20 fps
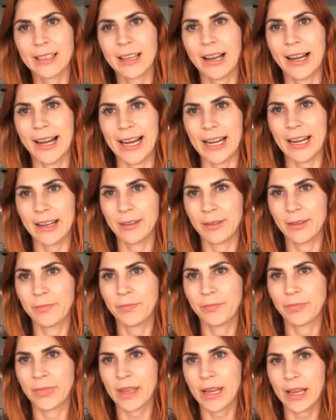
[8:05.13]
right?
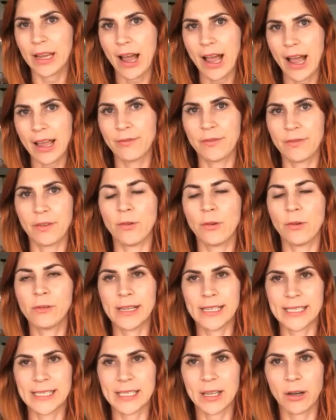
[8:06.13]
I've
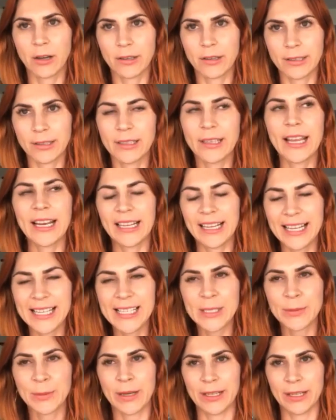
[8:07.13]
always got at
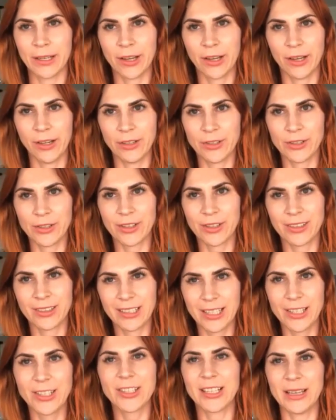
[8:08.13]
least one coach,
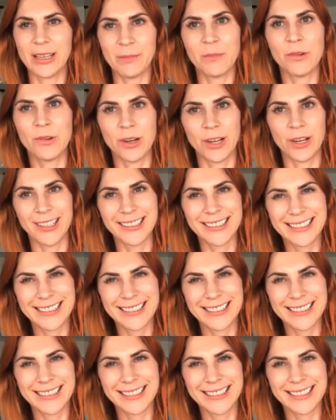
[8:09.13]
usually more.